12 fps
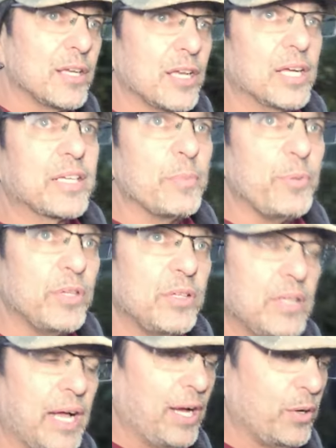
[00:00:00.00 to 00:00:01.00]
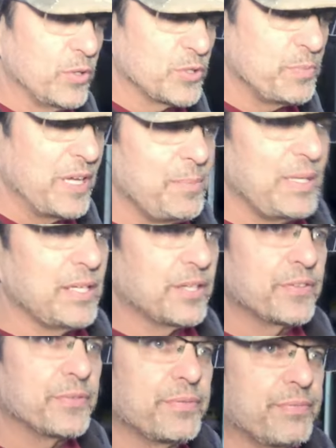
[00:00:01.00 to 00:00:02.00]
a couple hours maybe
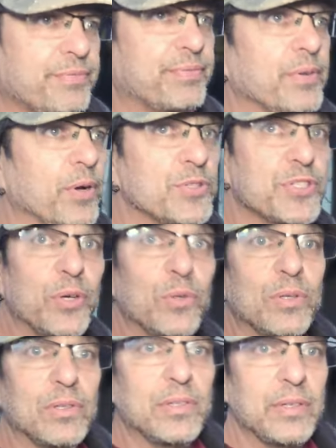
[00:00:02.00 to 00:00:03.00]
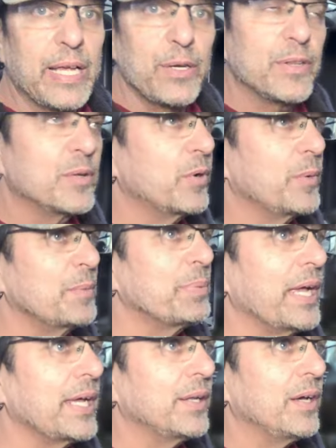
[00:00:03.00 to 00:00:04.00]
or so later than what we had
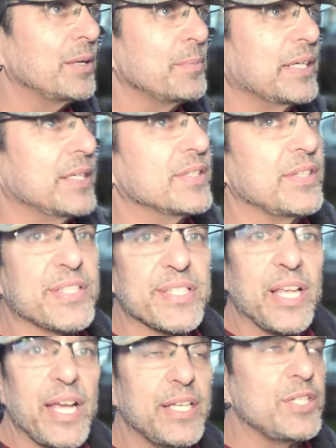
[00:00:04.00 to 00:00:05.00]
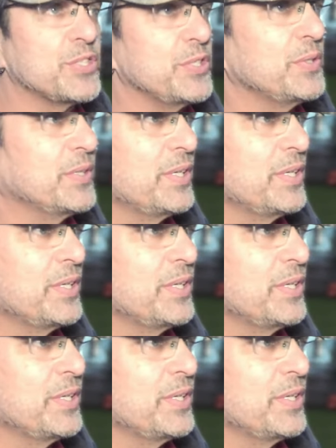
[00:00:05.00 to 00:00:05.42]
planned on because of this slide issue.